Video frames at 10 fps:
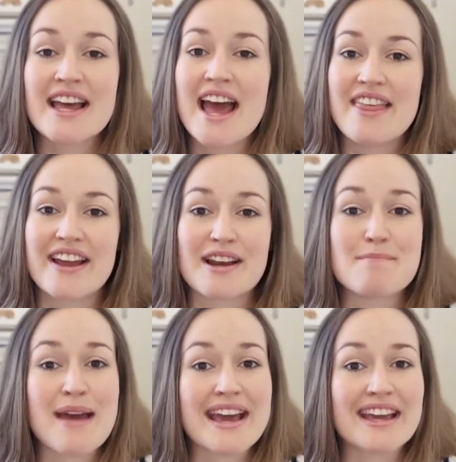and they're going to
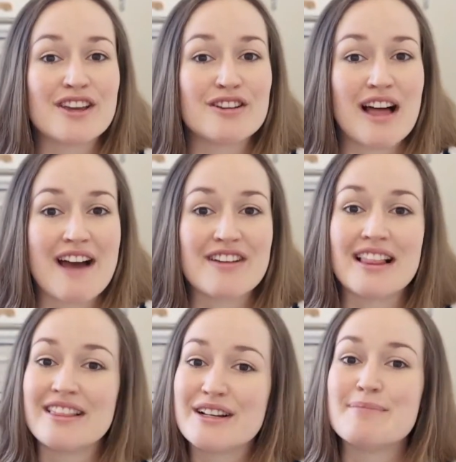make your life a
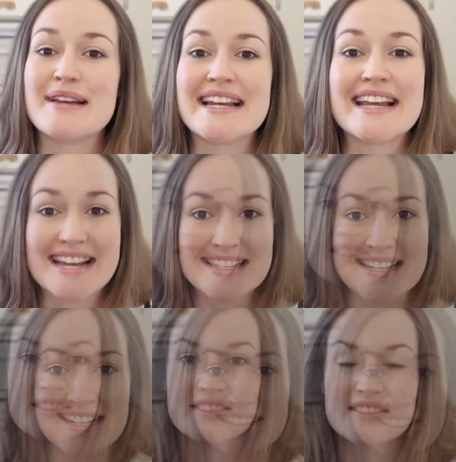little bit
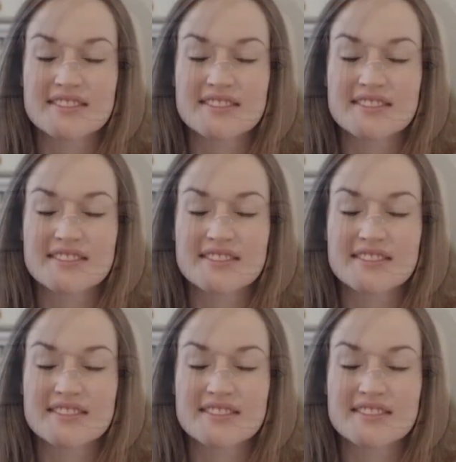easier.